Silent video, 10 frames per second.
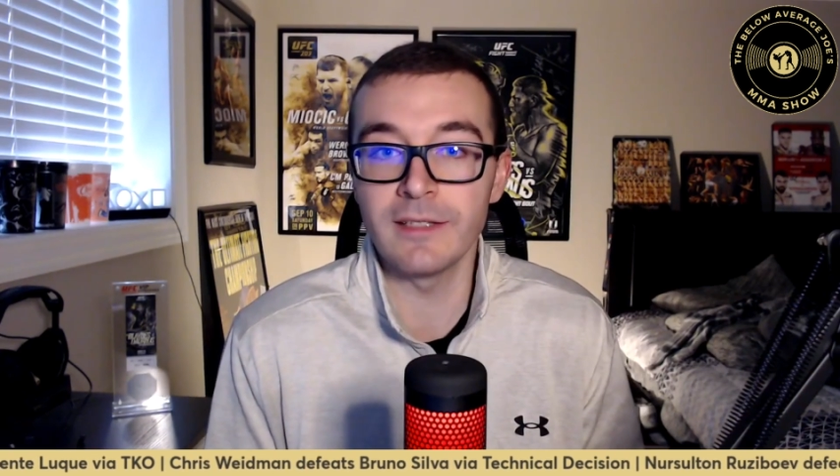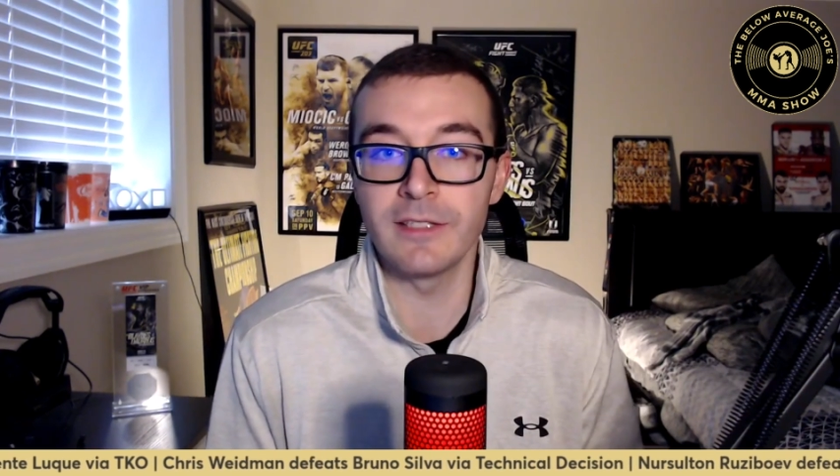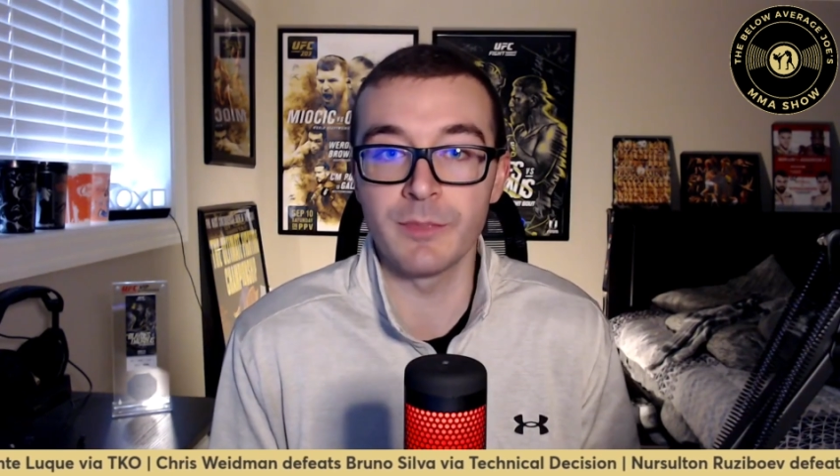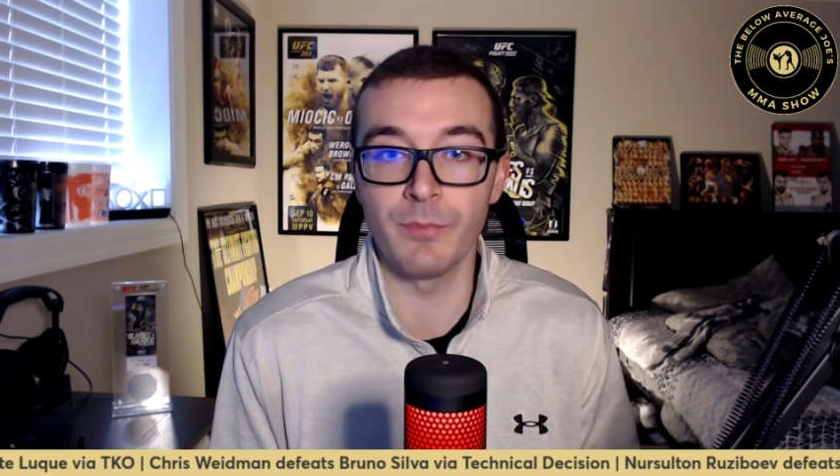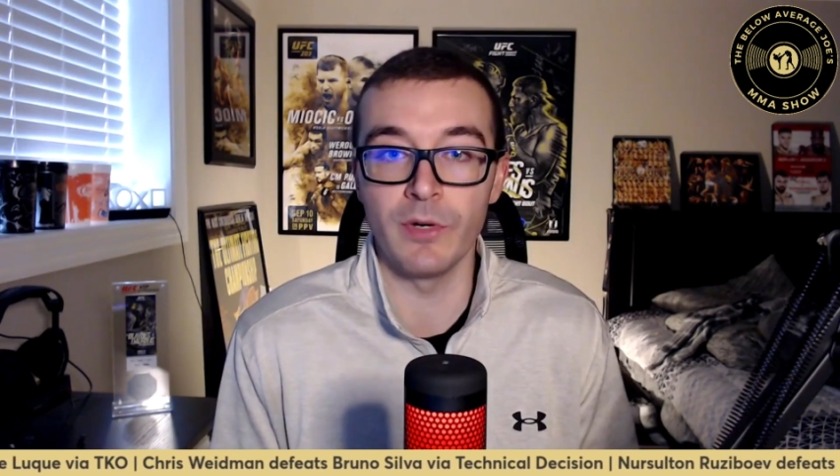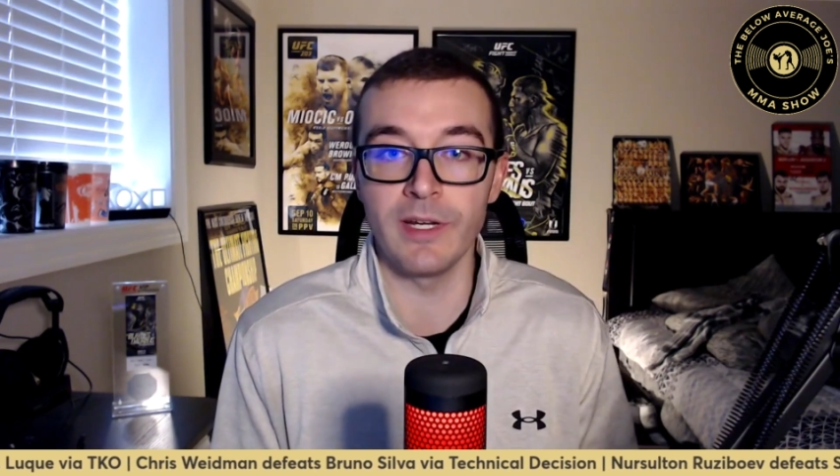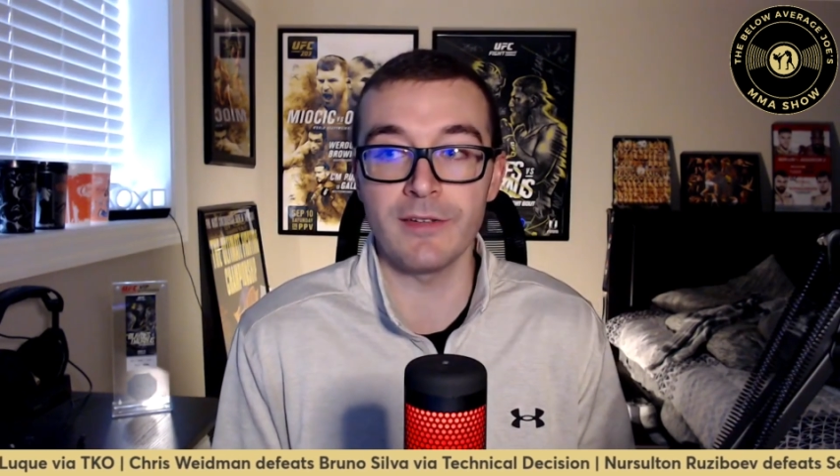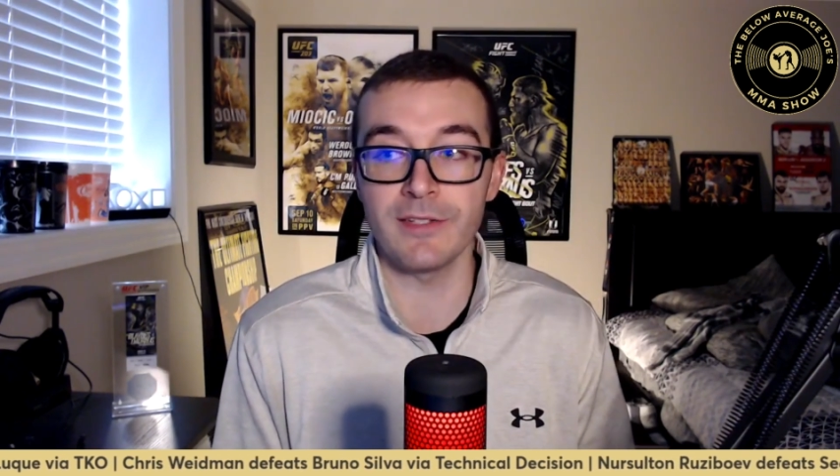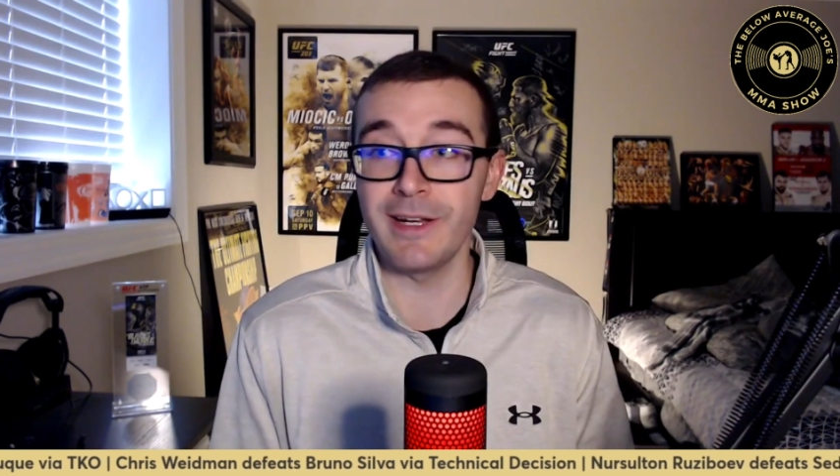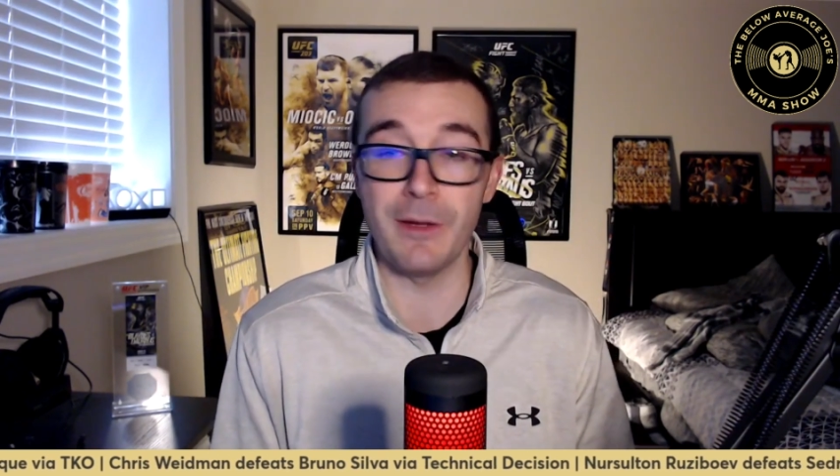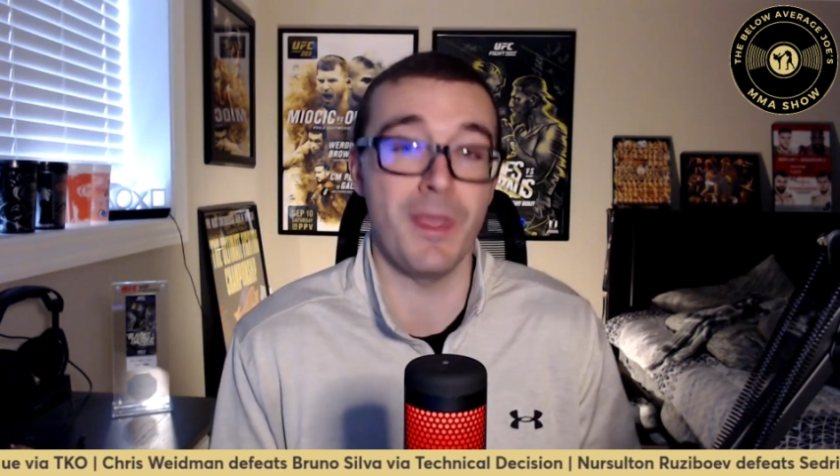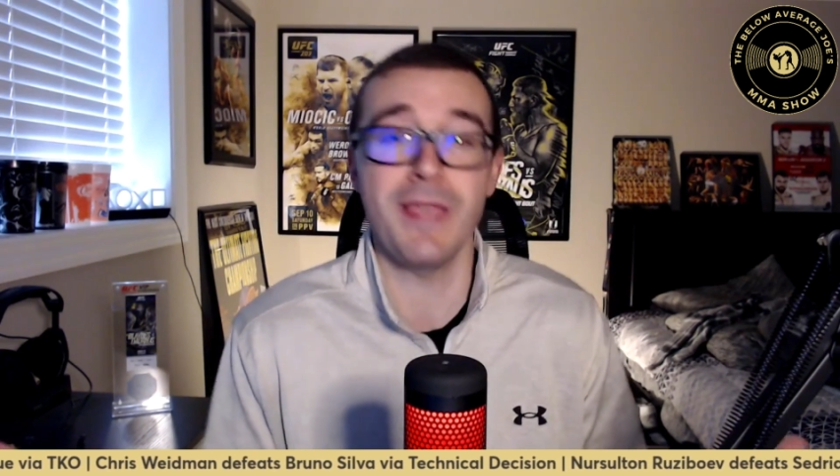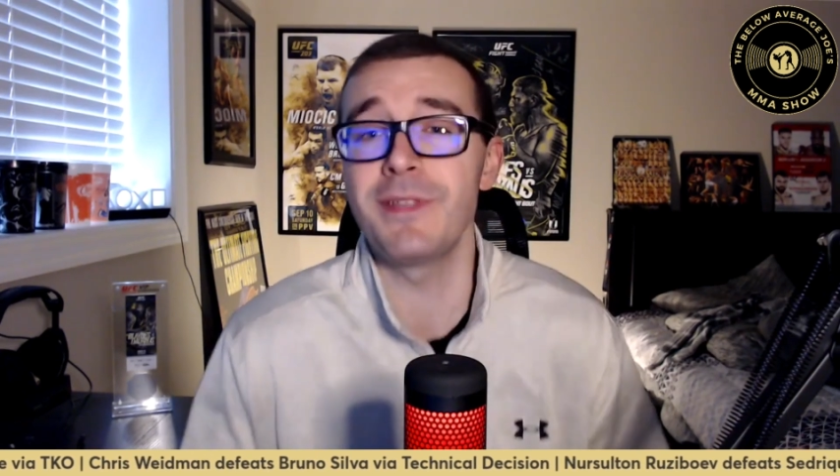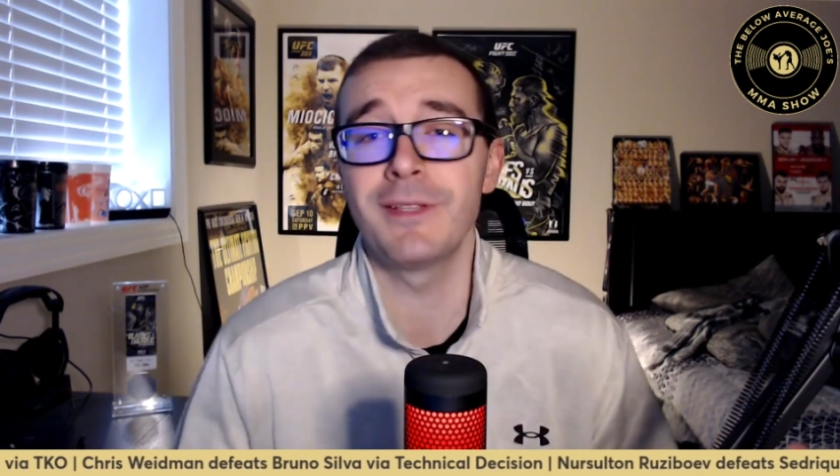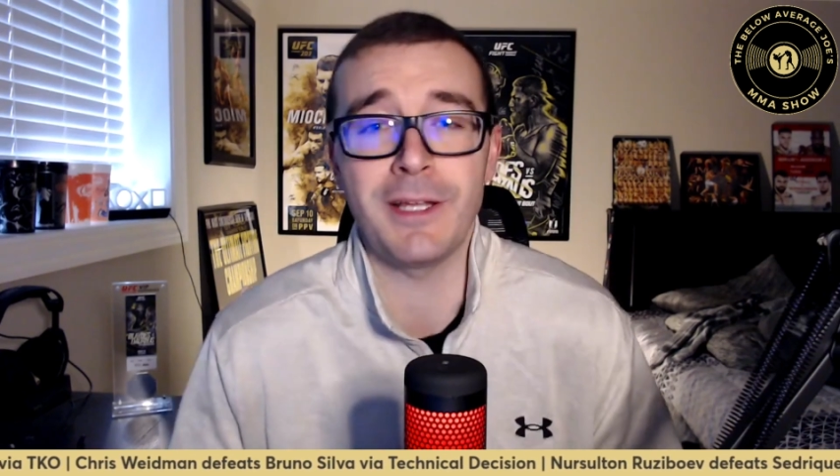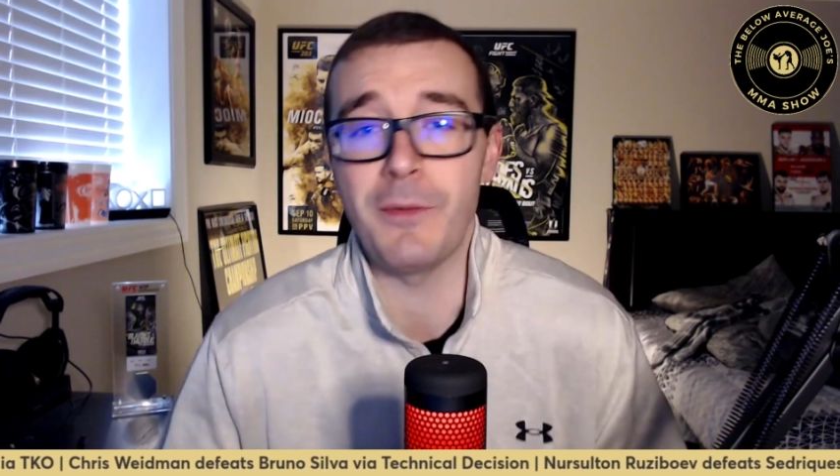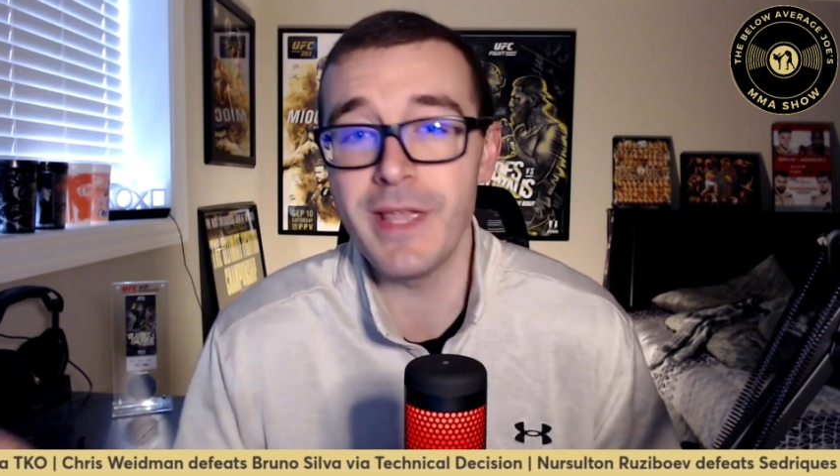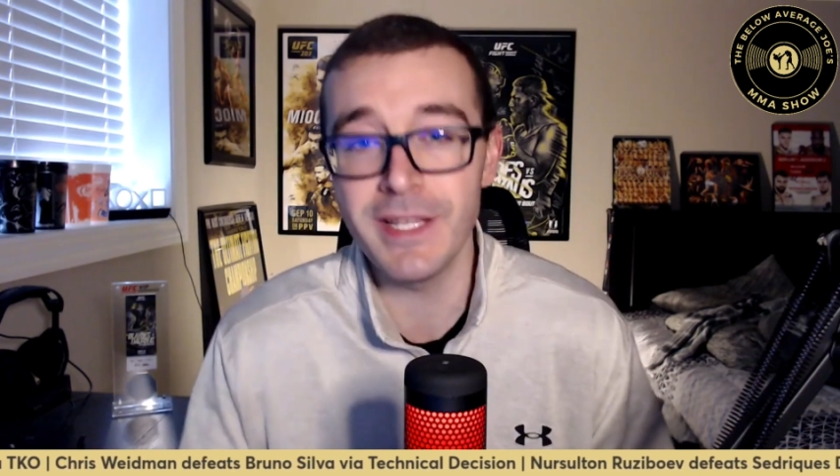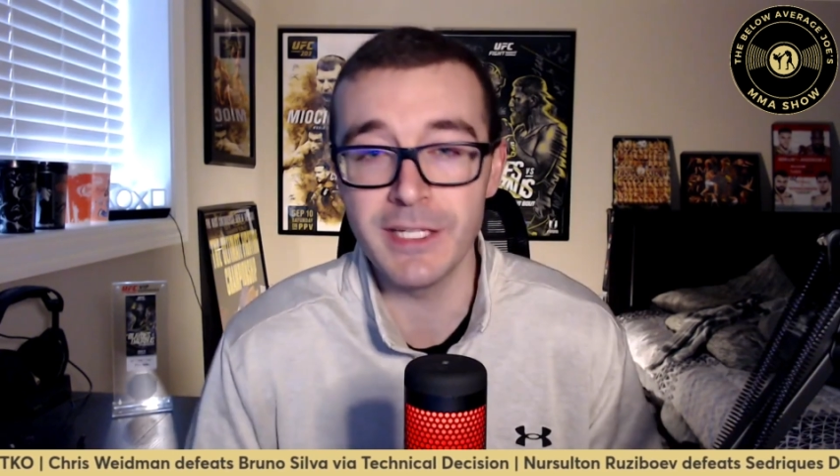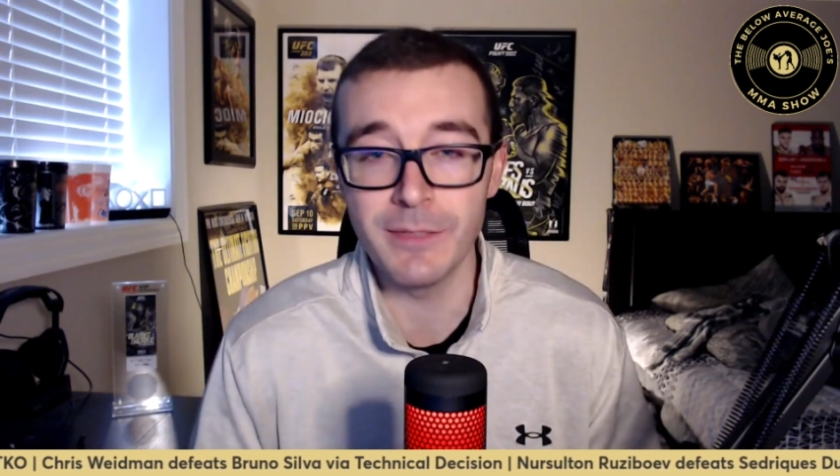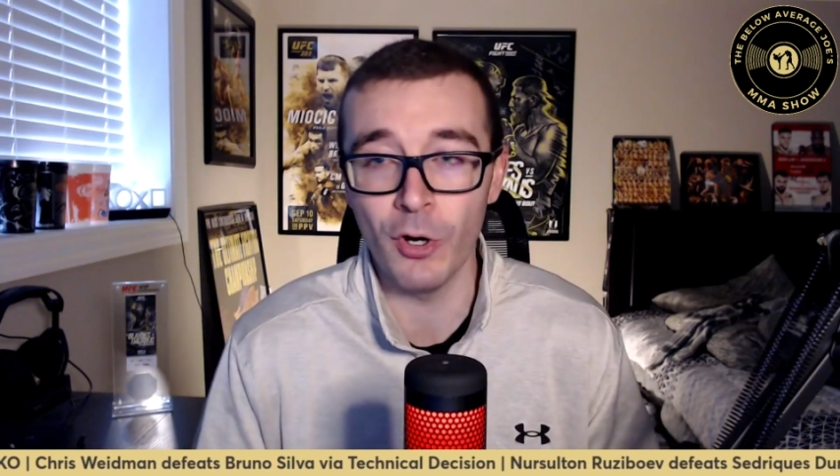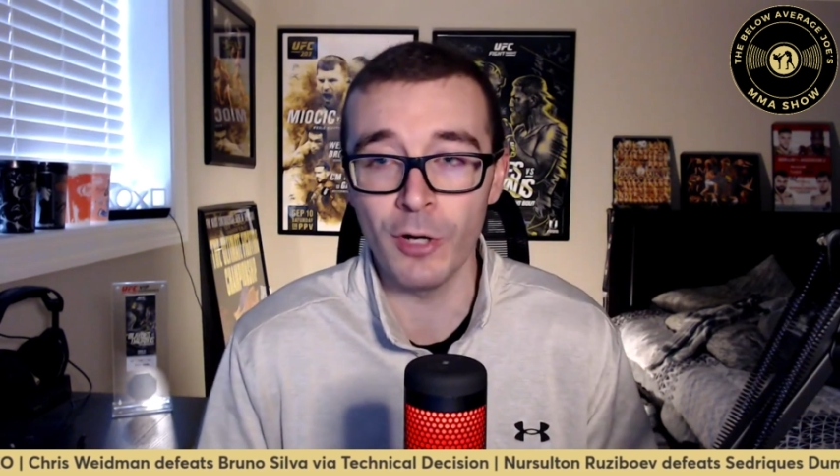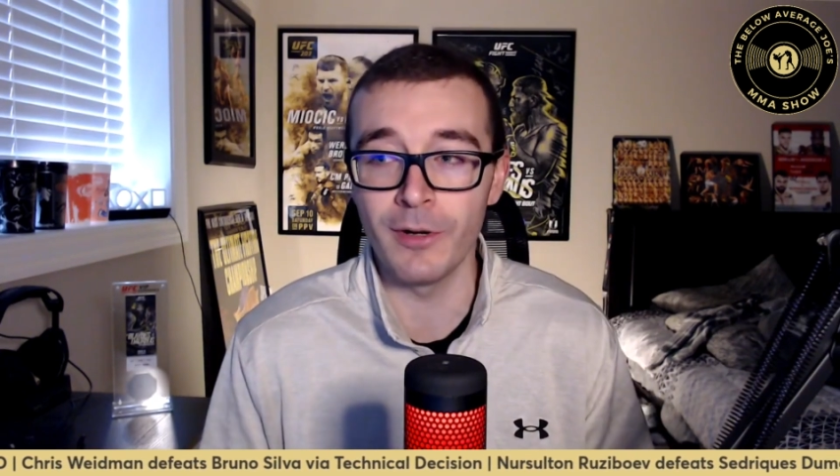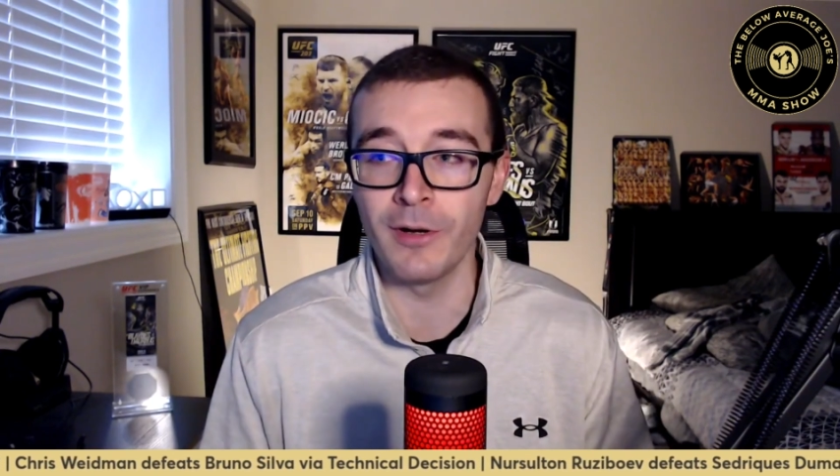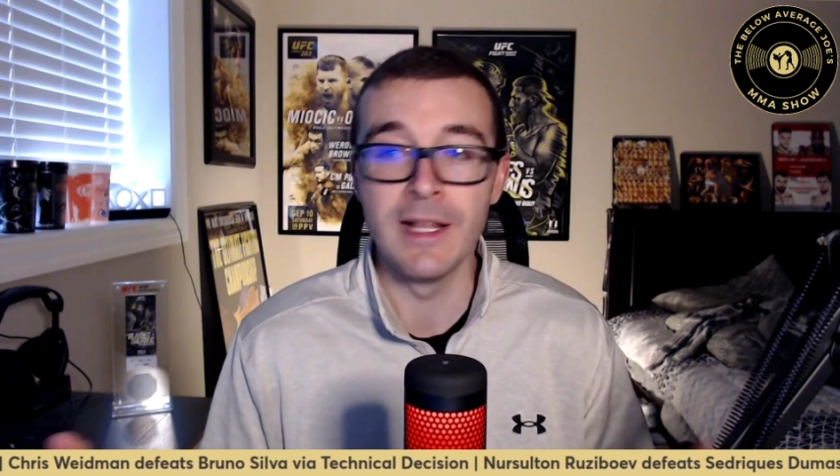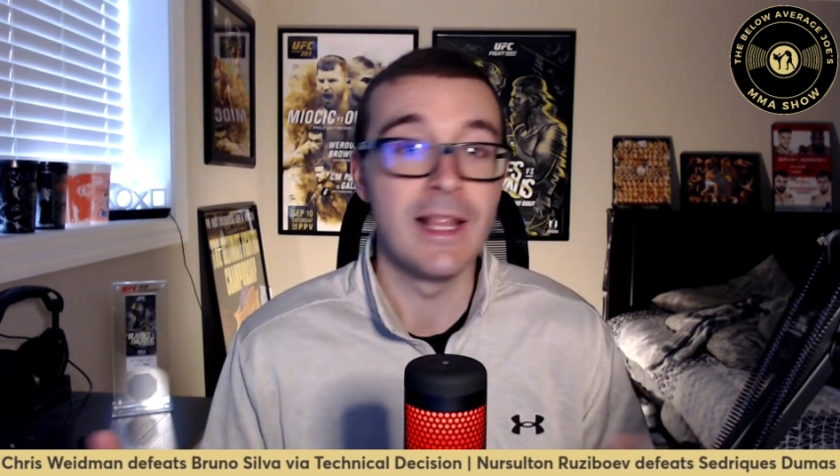at this point outside of maybe like a Macy Barber?